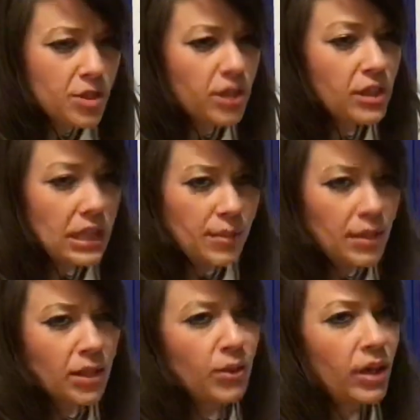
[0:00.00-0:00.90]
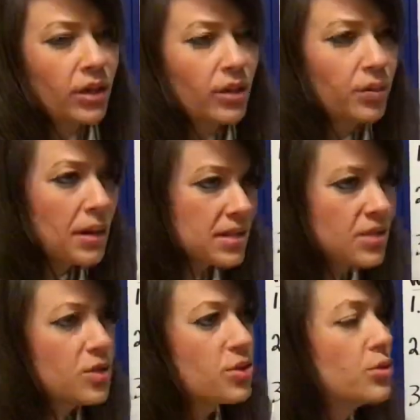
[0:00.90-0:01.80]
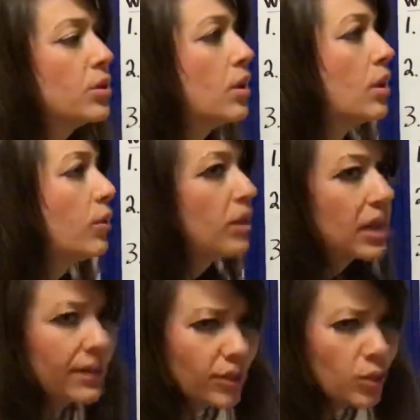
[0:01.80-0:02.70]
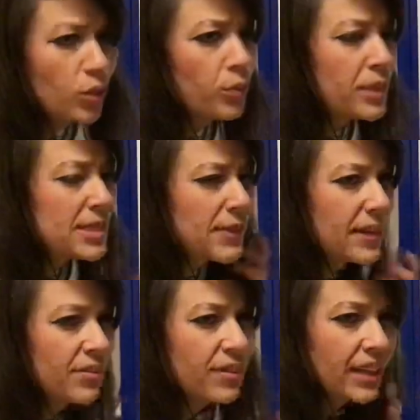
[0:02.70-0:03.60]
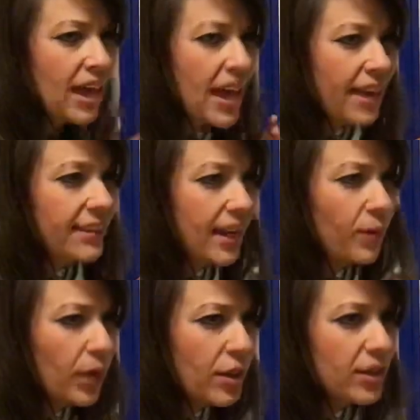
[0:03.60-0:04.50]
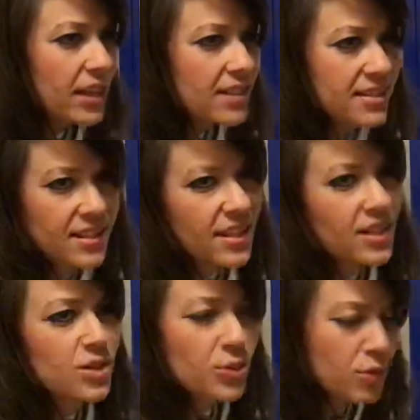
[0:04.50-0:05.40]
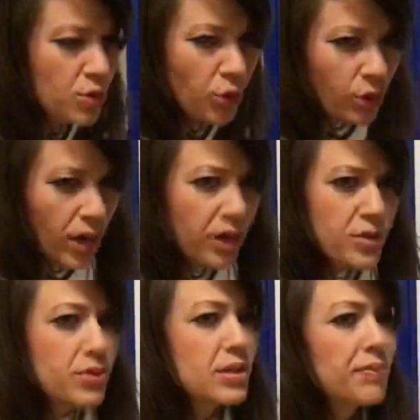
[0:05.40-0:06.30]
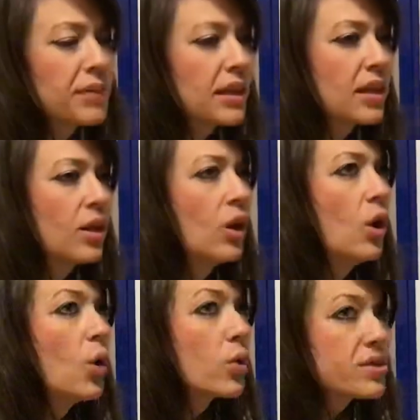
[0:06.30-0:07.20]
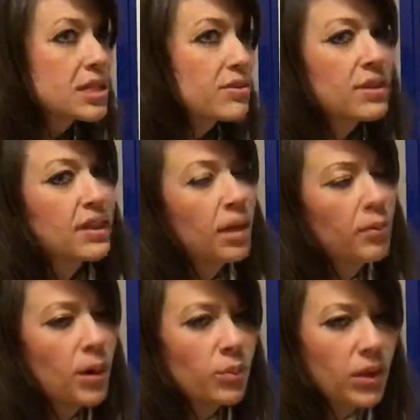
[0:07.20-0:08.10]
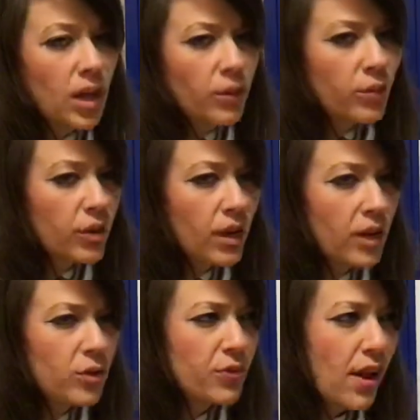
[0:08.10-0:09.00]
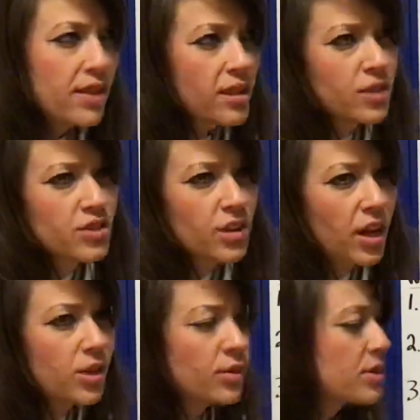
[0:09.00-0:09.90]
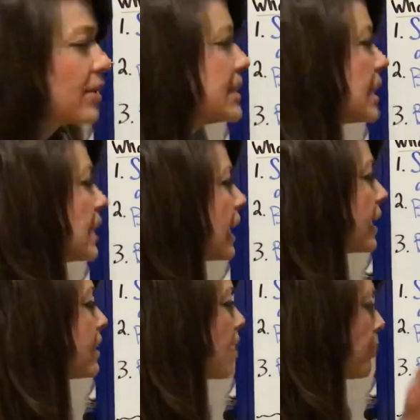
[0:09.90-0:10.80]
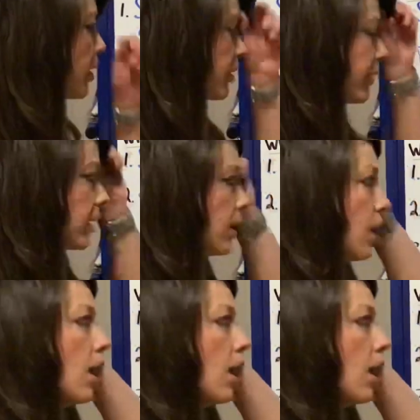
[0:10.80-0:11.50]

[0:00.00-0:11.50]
I could email you, I could message you, we could have our Google Meets, but I didn't feel like I had that where I could like sit next to you and show you how to do something, or see when the light bulb went out, or you finally understood how you do it. So I didn't like that part of it.